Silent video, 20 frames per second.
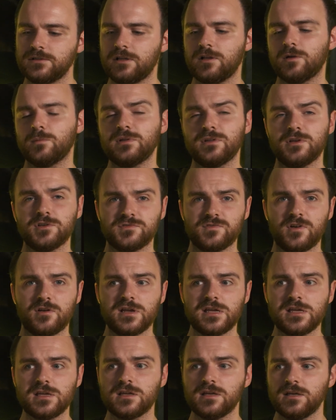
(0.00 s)
along with those
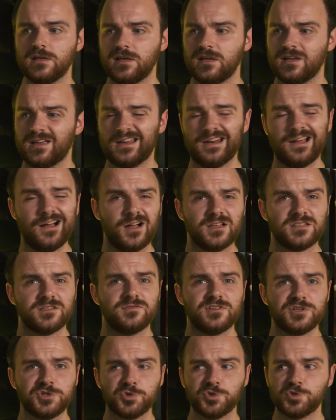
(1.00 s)
very kind of
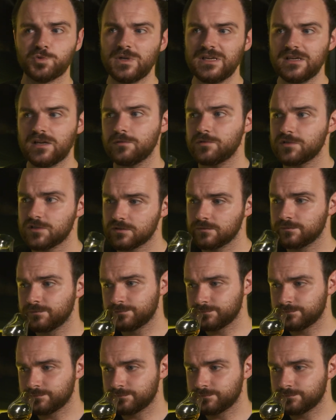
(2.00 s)
artificial sweet notes.